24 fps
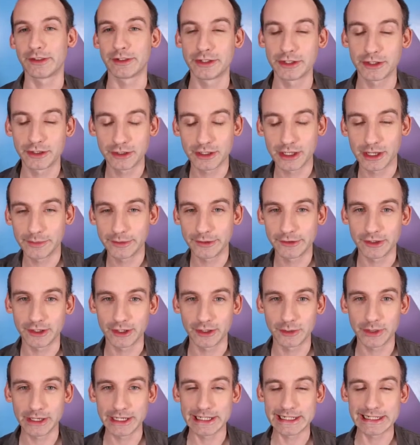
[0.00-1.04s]
The turtle comics are
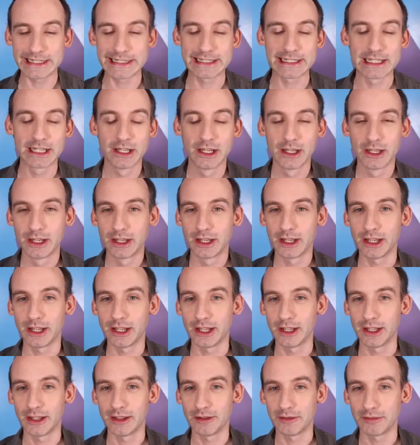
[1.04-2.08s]
quite nice.
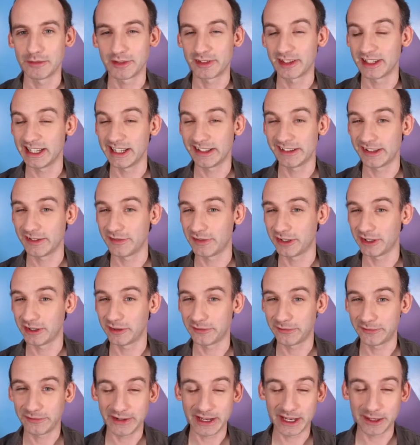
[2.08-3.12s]
It's nice to have a
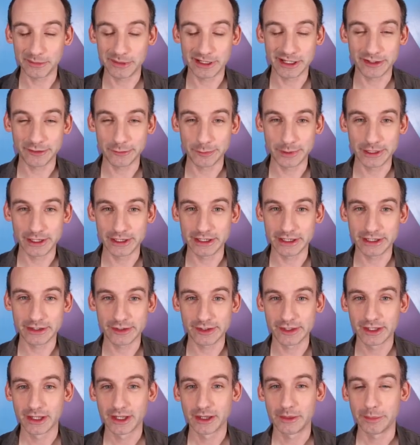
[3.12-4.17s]
little family
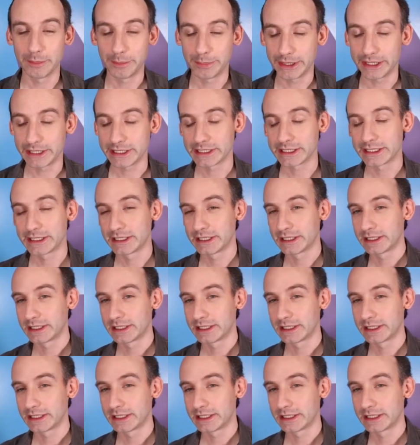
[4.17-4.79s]
experience, but